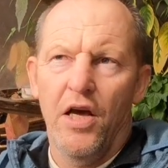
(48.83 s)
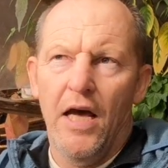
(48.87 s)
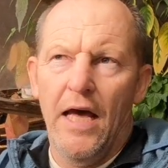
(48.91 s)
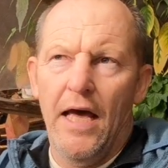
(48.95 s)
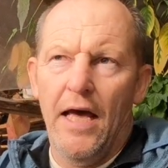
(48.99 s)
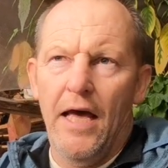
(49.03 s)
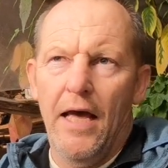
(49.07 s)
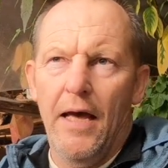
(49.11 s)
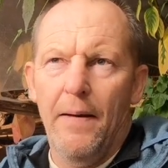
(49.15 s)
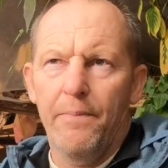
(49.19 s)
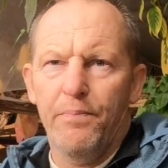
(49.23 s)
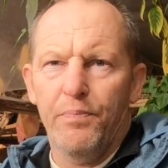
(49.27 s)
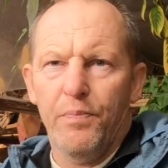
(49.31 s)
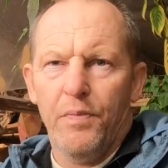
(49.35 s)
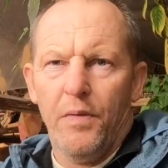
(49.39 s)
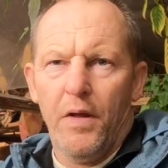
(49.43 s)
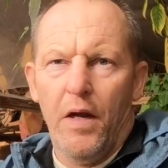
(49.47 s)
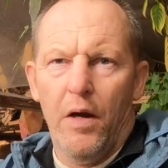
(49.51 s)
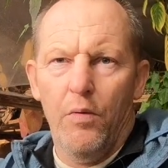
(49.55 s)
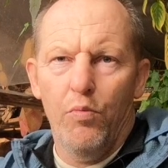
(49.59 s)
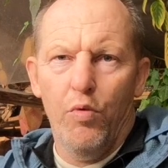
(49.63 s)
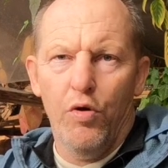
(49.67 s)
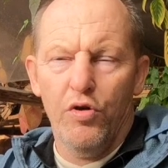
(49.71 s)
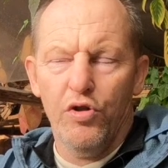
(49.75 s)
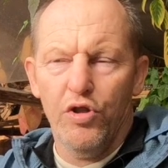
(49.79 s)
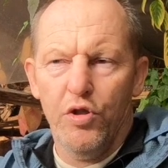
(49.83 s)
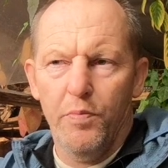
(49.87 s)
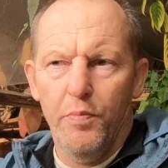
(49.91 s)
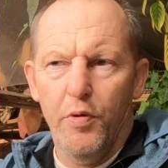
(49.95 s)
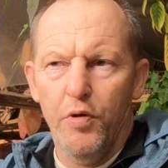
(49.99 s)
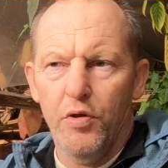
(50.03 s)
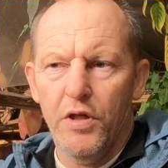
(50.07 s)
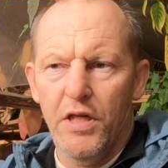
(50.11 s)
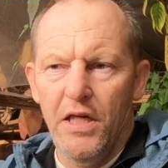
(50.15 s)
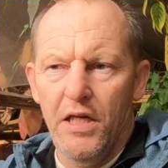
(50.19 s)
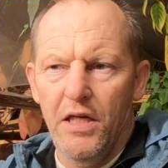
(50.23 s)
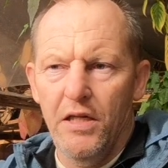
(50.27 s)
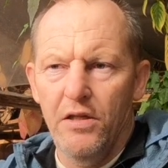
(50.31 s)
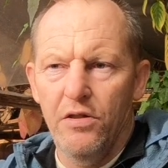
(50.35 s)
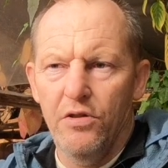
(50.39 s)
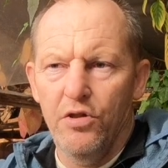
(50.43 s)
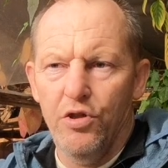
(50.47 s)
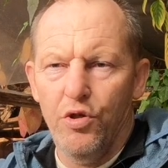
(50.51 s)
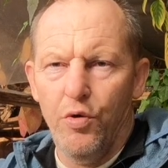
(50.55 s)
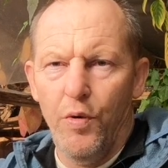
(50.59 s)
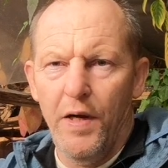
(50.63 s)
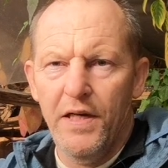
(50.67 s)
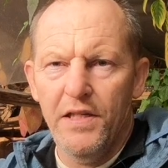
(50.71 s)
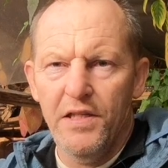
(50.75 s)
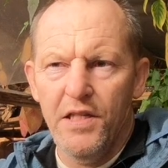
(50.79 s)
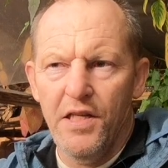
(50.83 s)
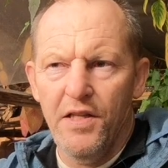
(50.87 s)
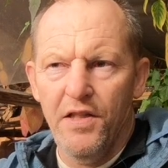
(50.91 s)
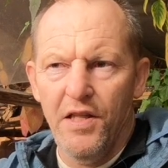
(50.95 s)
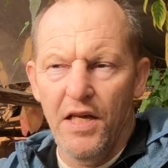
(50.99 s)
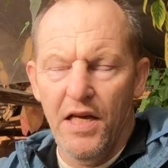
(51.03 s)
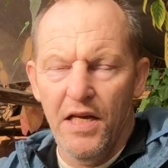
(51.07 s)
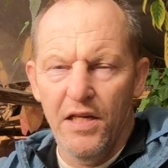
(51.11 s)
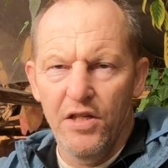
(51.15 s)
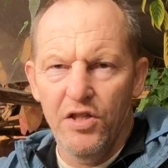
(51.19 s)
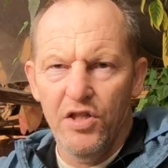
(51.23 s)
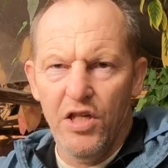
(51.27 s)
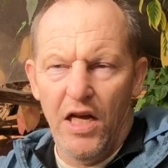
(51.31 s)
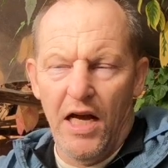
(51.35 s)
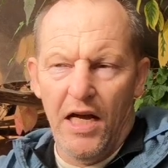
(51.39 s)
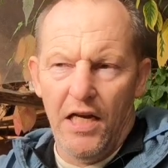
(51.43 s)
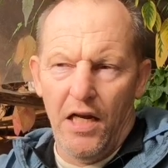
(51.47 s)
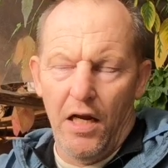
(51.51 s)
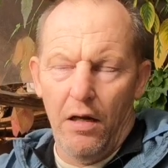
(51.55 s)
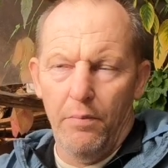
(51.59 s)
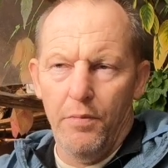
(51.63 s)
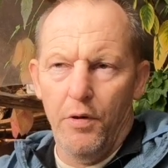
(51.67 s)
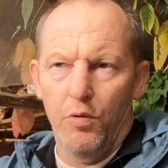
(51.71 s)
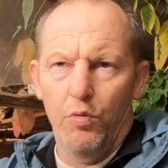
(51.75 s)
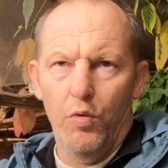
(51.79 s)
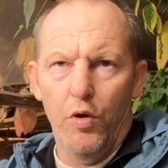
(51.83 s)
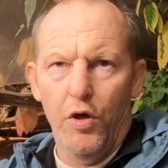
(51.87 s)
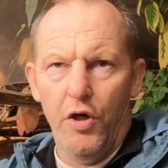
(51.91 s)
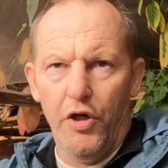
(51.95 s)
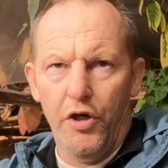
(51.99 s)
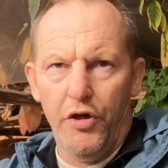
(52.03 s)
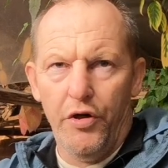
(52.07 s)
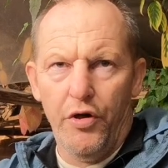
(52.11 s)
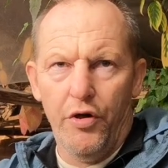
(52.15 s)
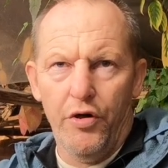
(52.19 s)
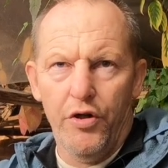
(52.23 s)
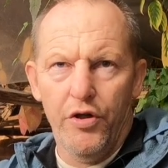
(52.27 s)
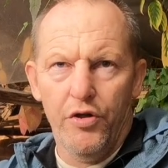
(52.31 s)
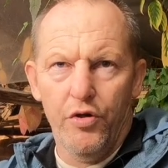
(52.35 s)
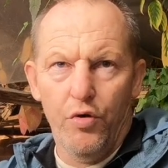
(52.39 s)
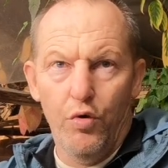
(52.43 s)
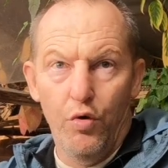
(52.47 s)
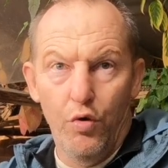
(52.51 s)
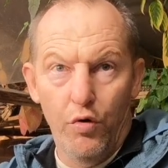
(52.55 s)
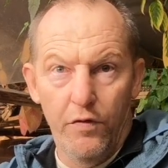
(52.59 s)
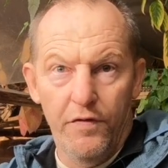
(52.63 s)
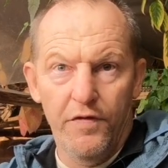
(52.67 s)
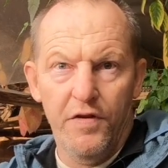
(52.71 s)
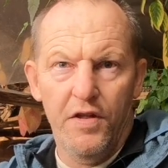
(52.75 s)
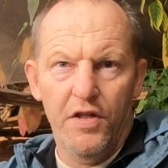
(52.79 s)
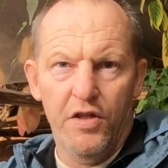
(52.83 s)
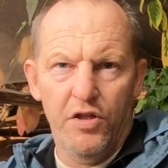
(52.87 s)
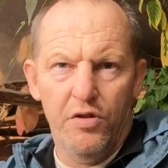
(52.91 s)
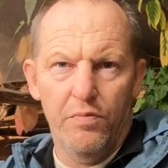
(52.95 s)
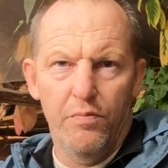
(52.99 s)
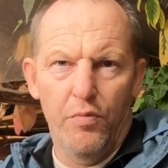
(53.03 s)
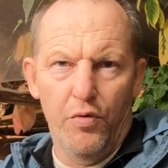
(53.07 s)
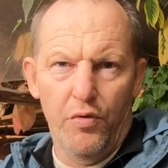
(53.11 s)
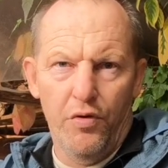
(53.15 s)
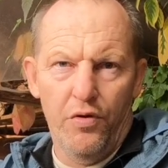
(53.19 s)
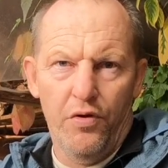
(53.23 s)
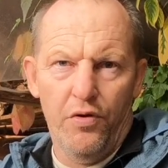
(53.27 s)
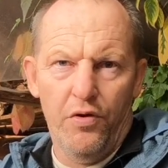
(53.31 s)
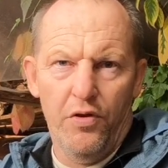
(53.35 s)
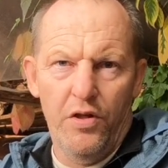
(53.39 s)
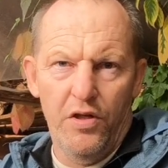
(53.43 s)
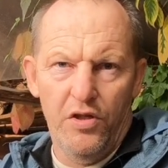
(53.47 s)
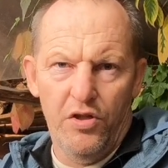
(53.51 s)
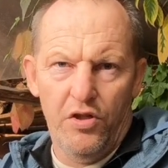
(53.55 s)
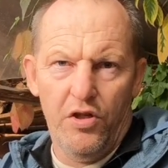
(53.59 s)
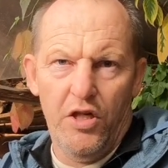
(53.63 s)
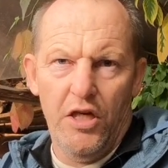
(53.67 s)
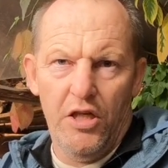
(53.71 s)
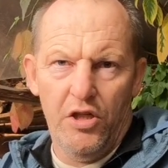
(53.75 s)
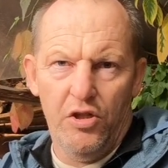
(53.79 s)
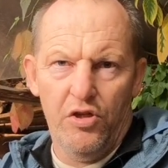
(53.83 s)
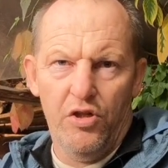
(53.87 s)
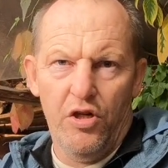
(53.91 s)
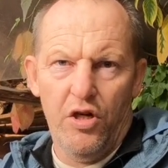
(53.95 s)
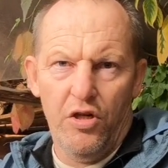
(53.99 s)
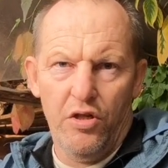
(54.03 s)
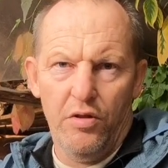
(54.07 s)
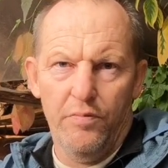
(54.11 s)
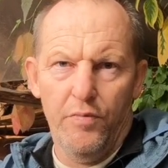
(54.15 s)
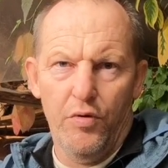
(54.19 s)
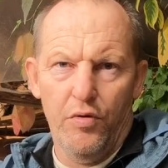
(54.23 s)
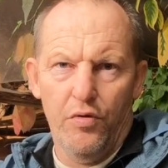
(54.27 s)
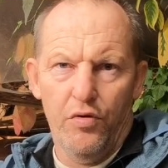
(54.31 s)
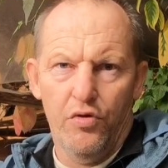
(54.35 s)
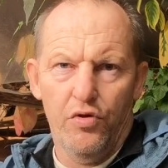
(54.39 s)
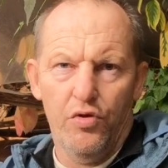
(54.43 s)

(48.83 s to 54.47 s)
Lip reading: I'm wanting to put in 20 things, and I'll be working on it over this month, this Kickstarter month.